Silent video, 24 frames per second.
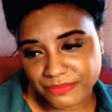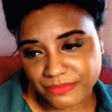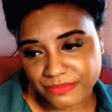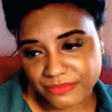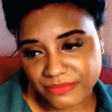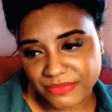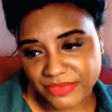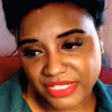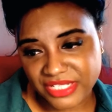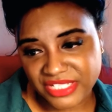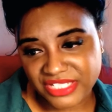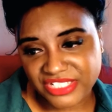
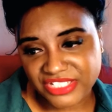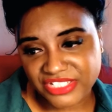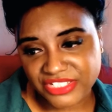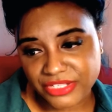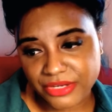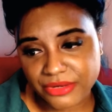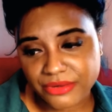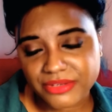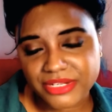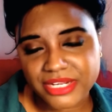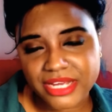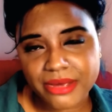it
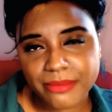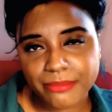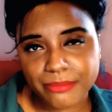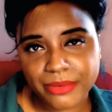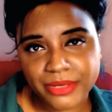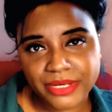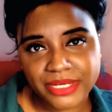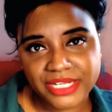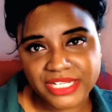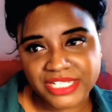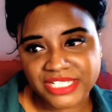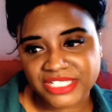showed up,
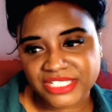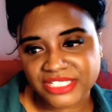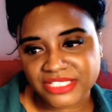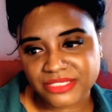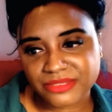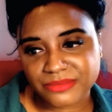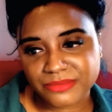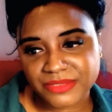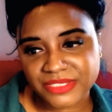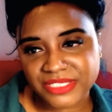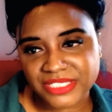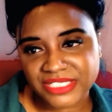but it just
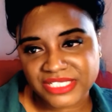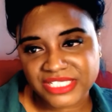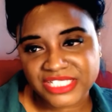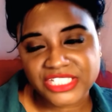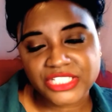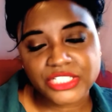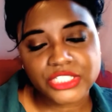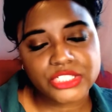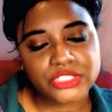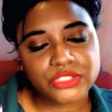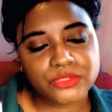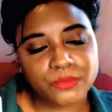was, it
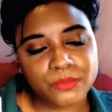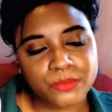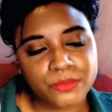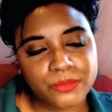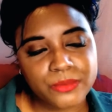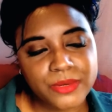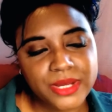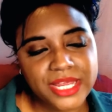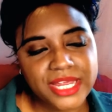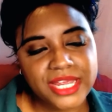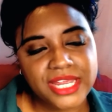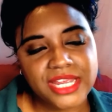took
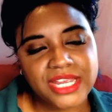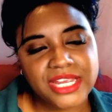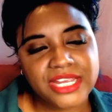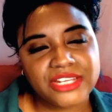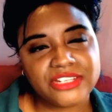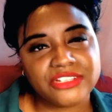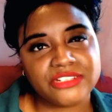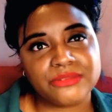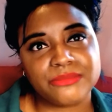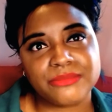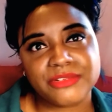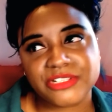way
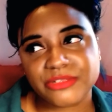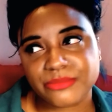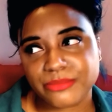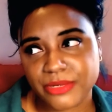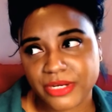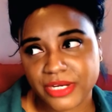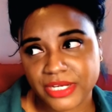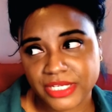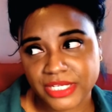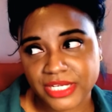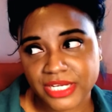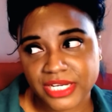too much
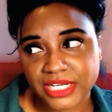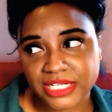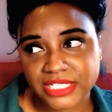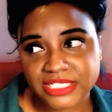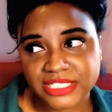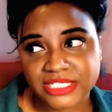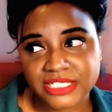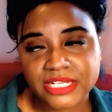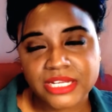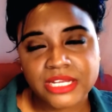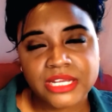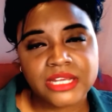product
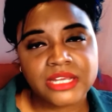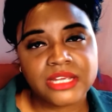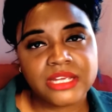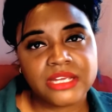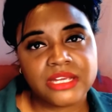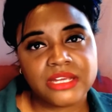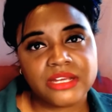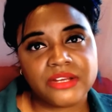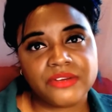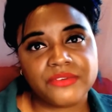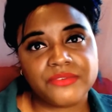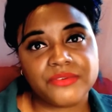
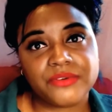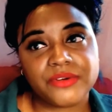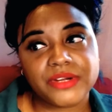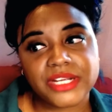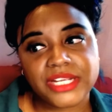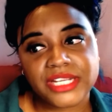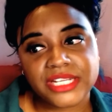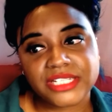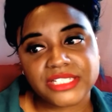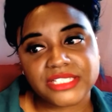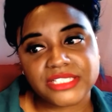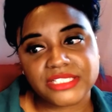for
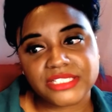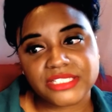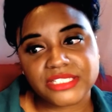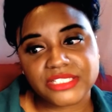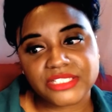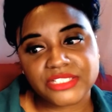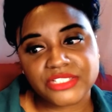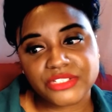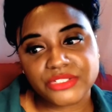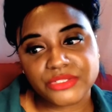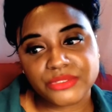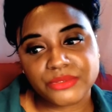it
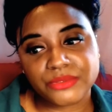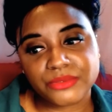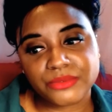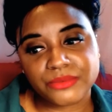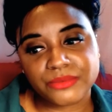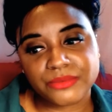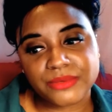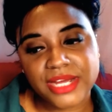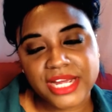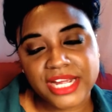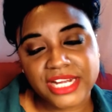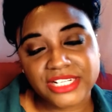
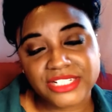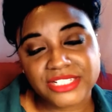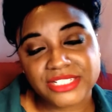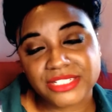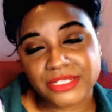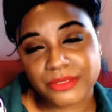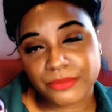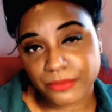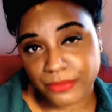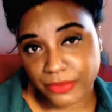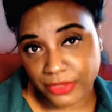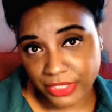to actually
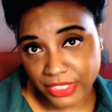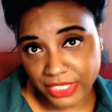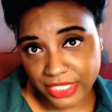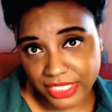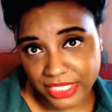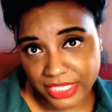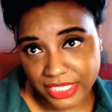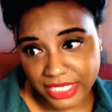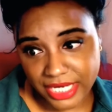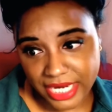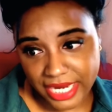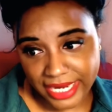
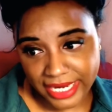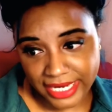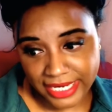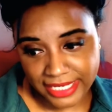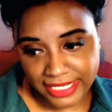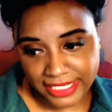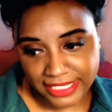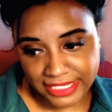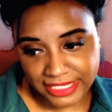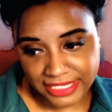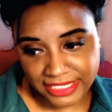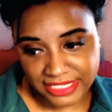work.
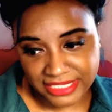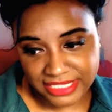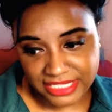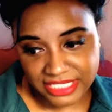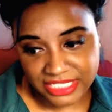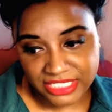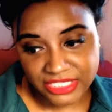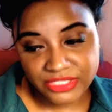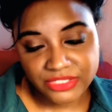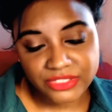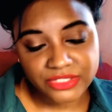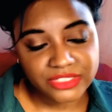And
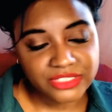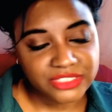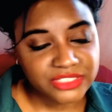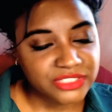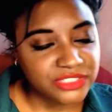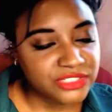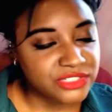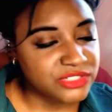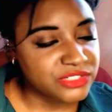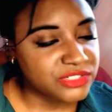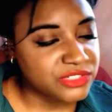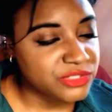it took
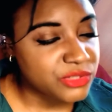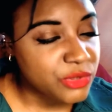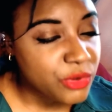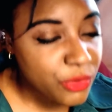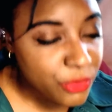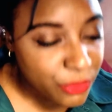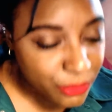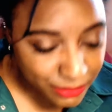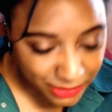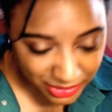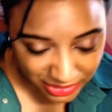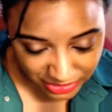
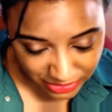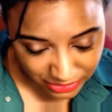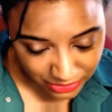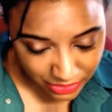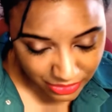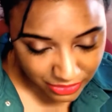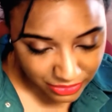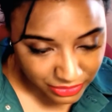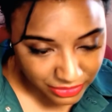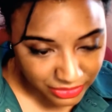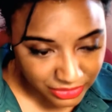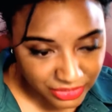so much
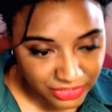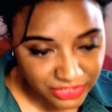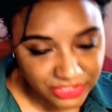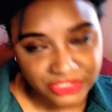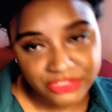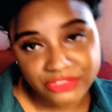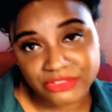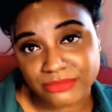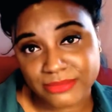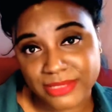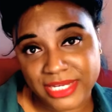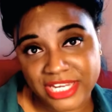longer to
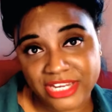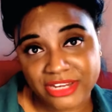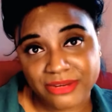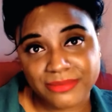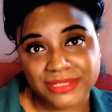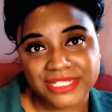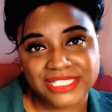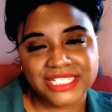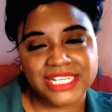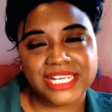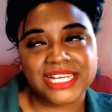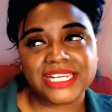do my hair
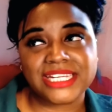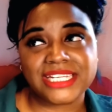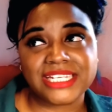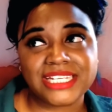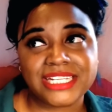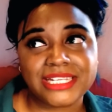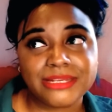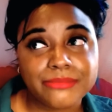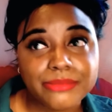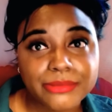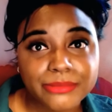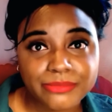because I had to
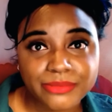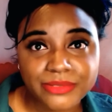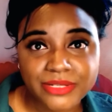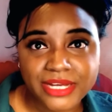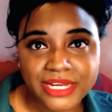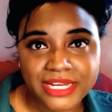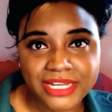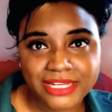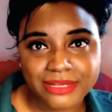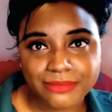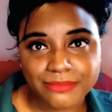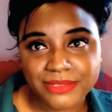keep
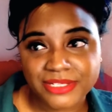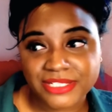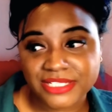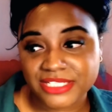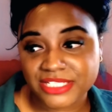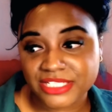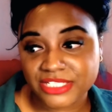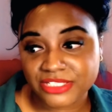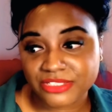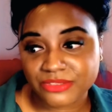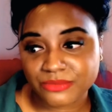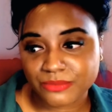applying it because it
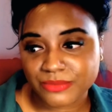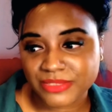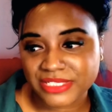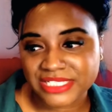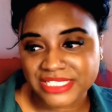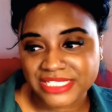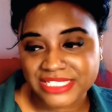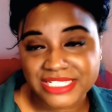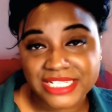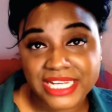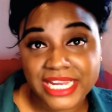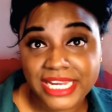just
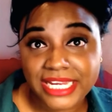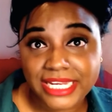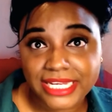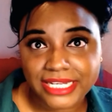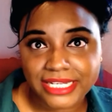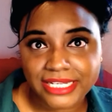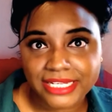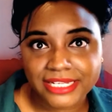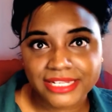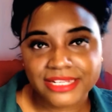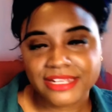wasn't taking.